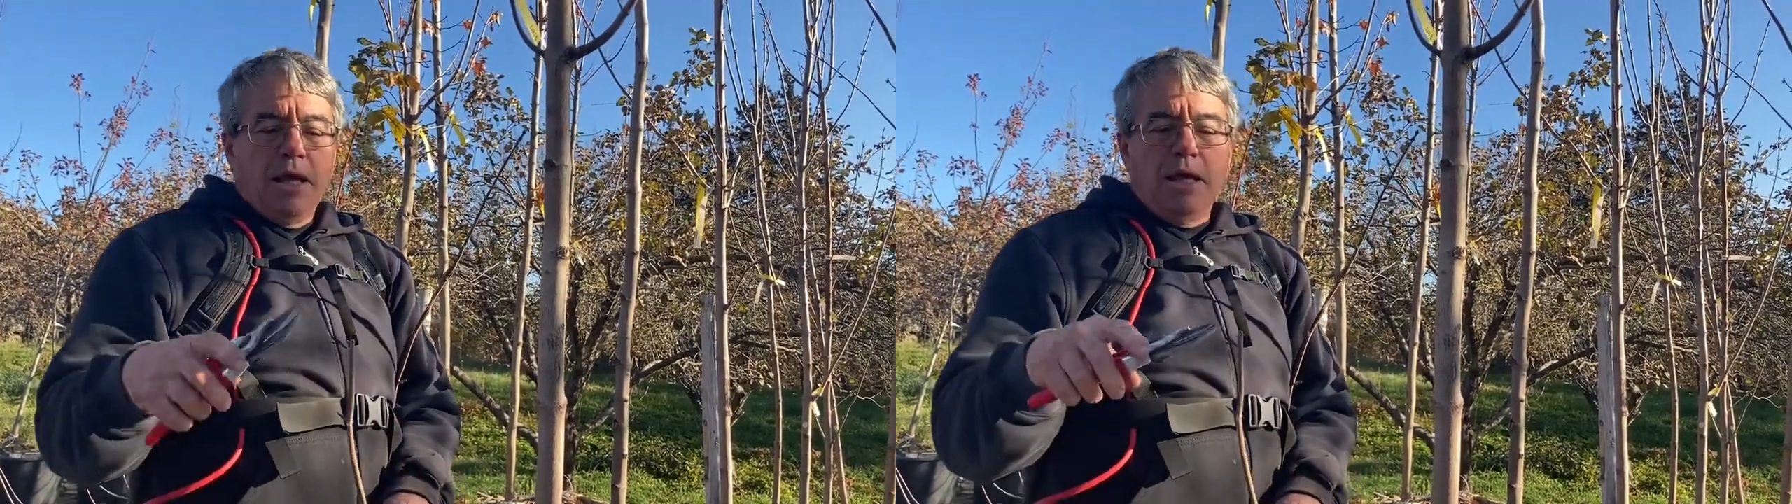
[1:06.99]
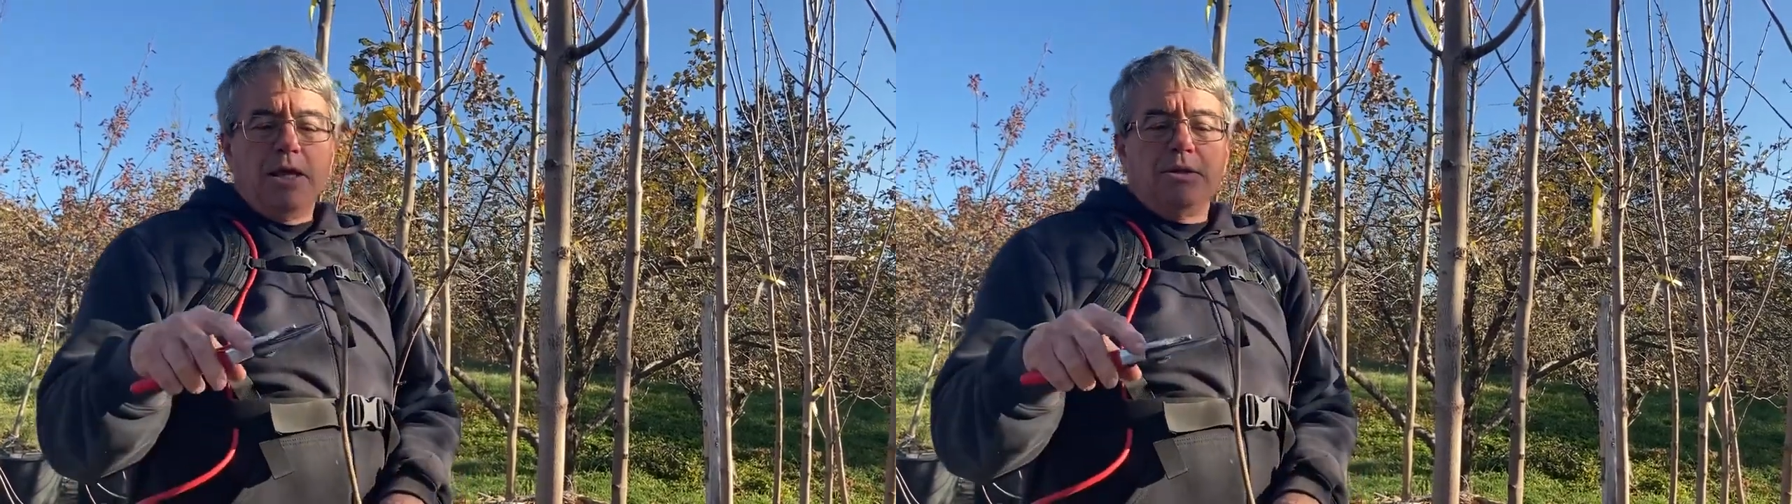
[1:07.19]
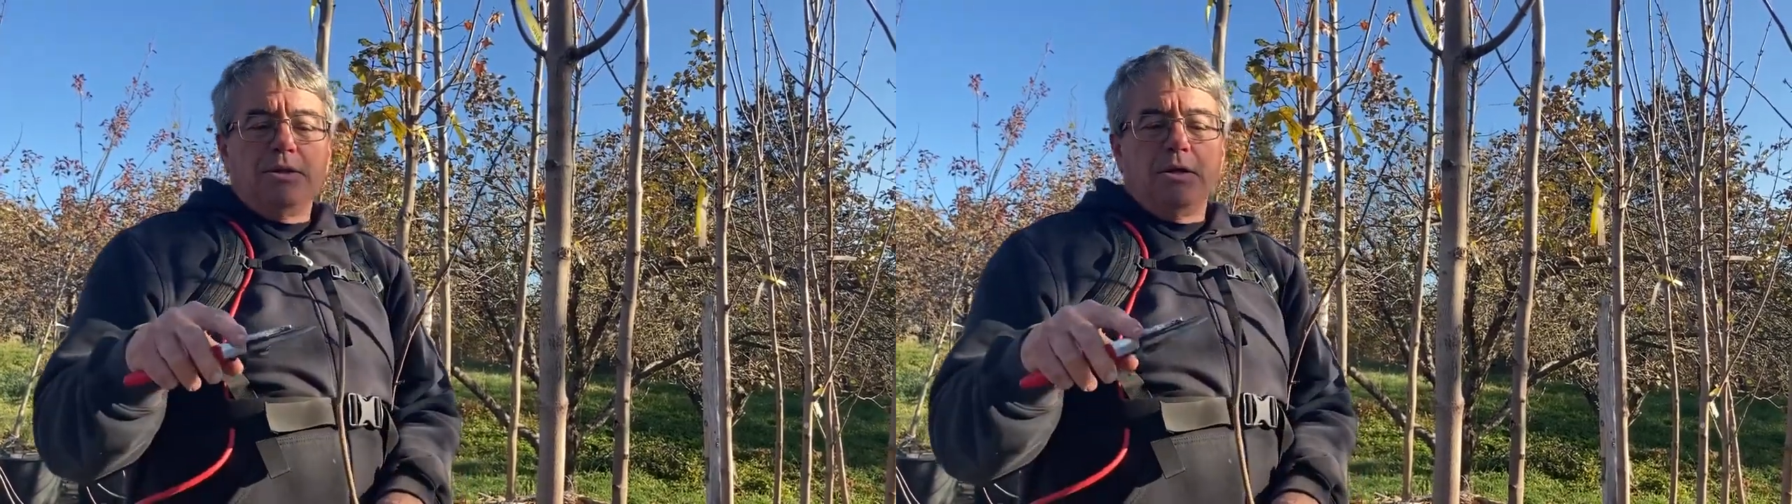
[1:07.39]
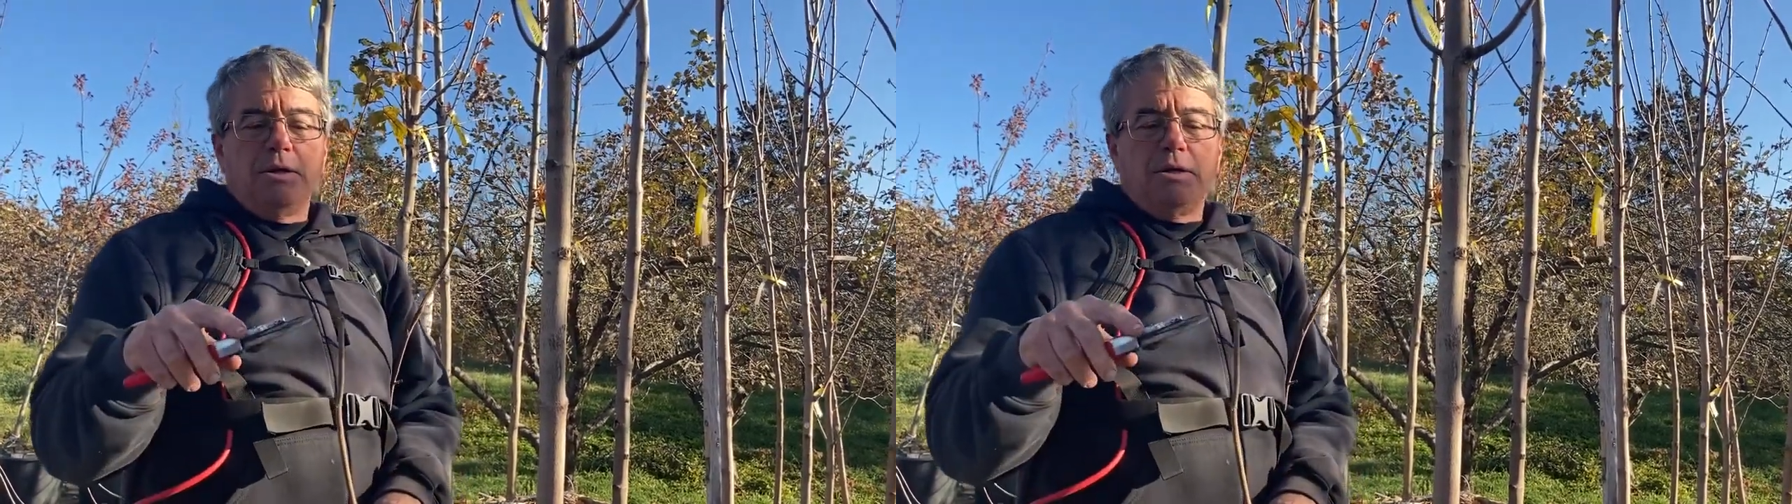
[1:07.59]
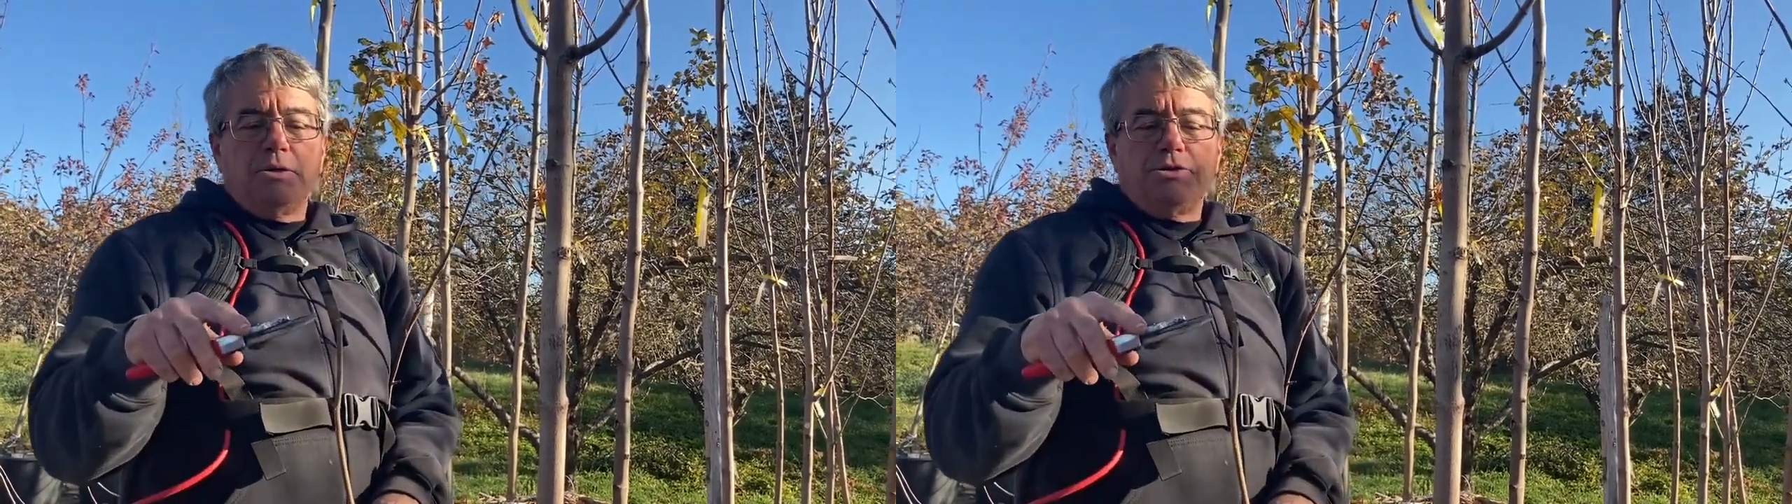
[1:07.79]
In
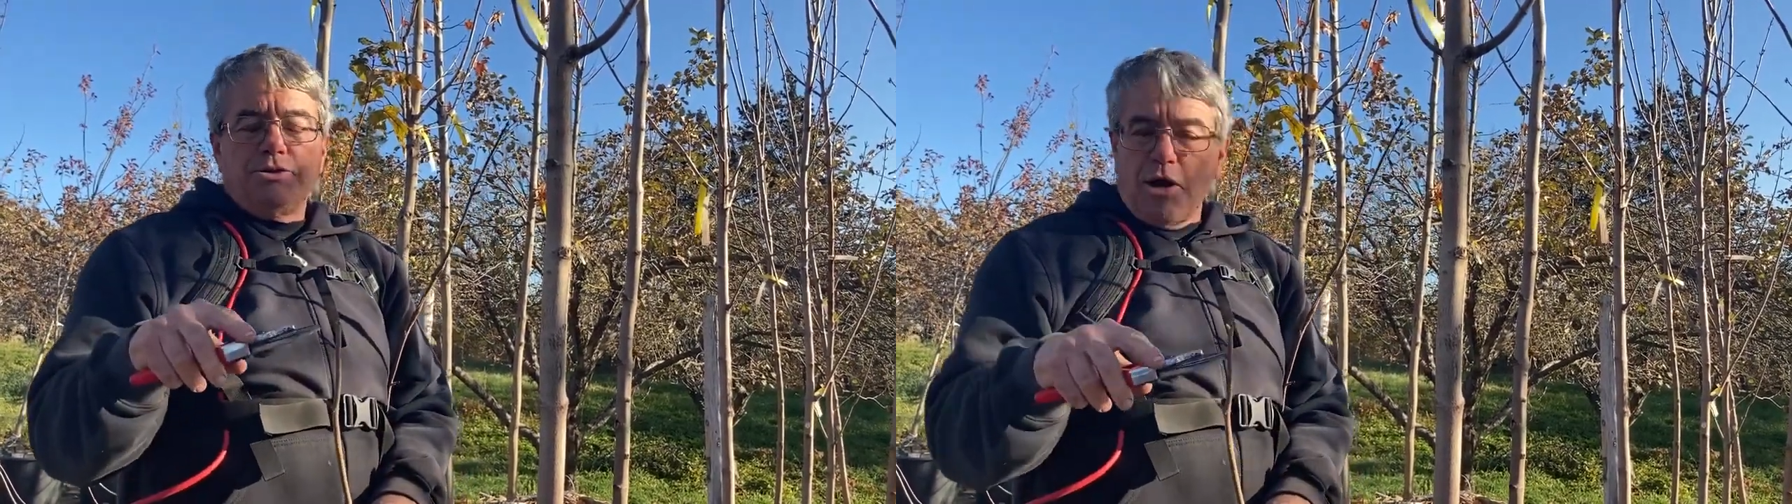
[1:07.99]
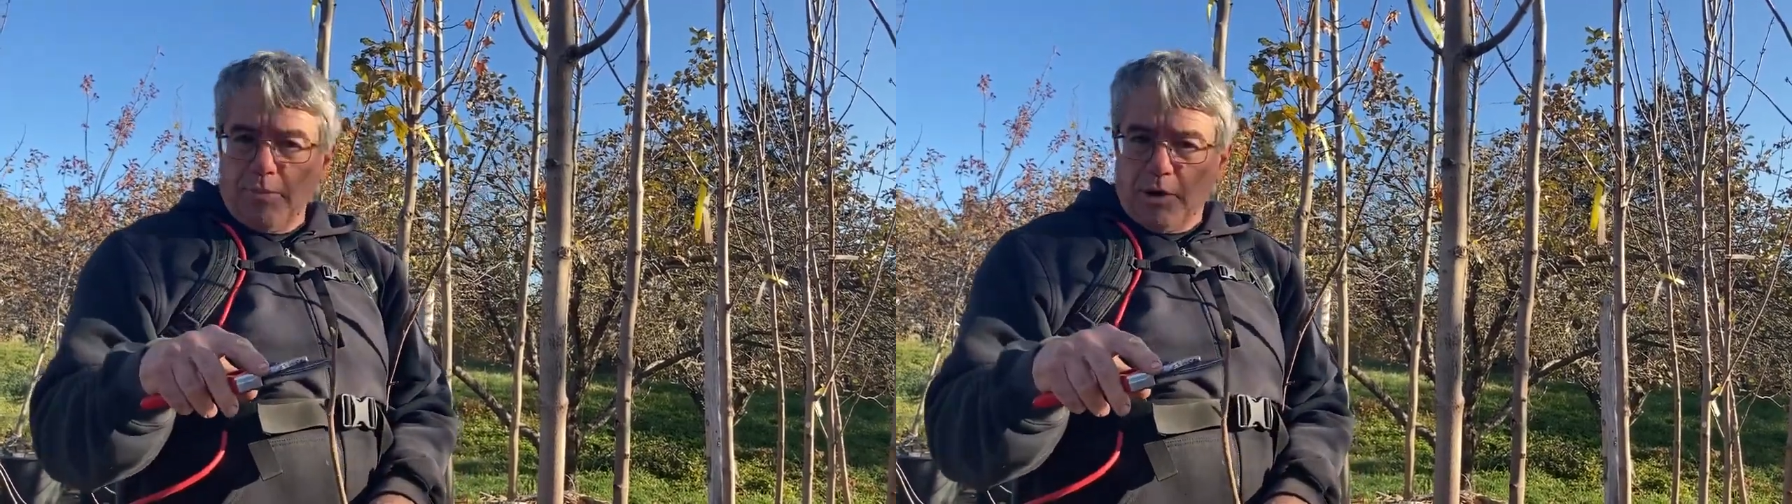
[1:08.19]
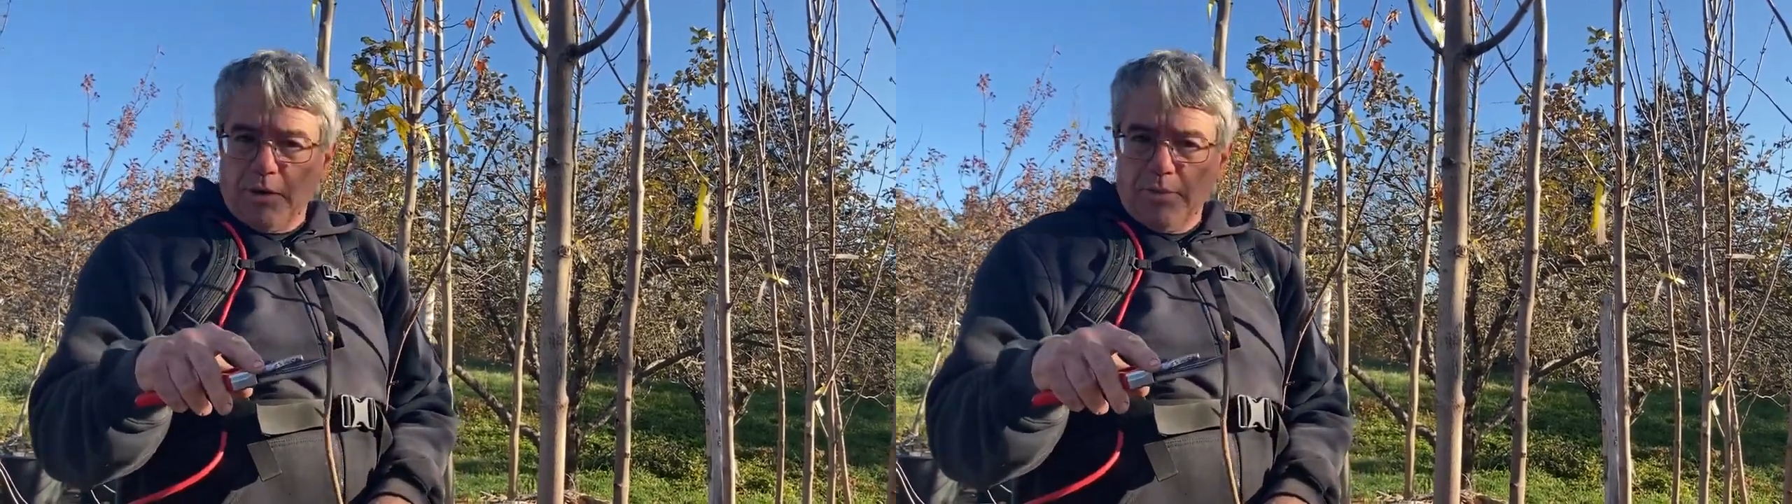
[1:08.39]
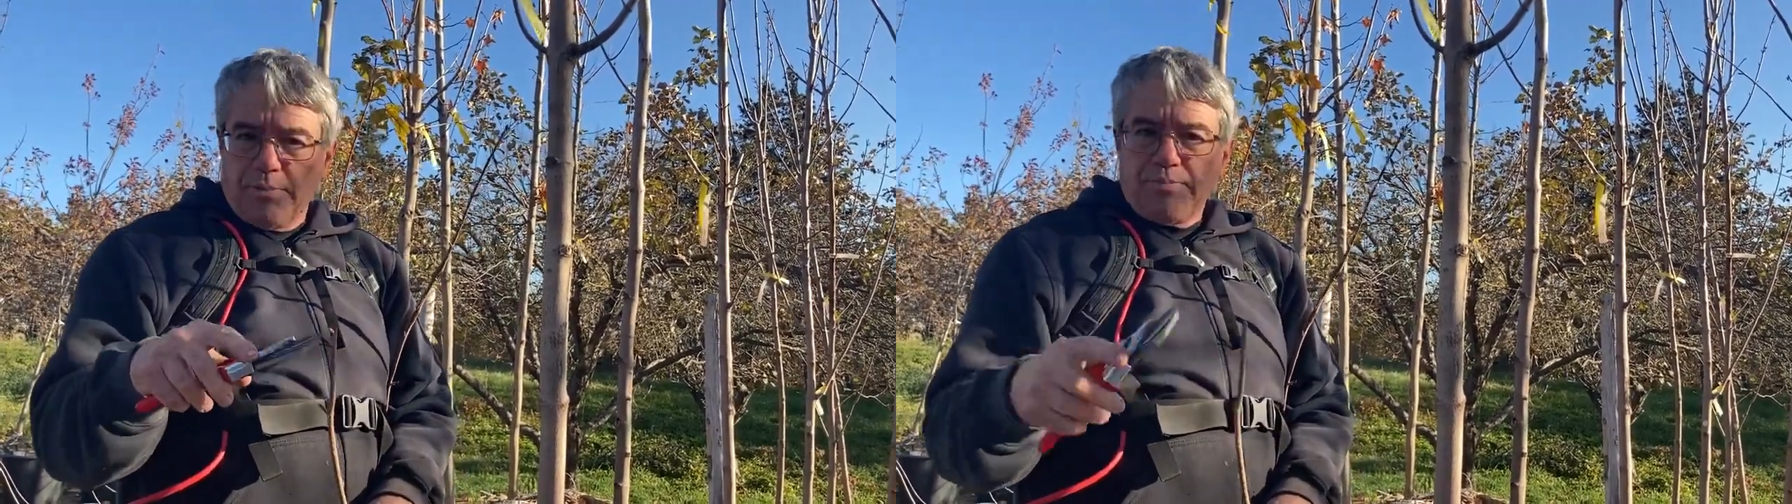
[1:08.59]
the summer,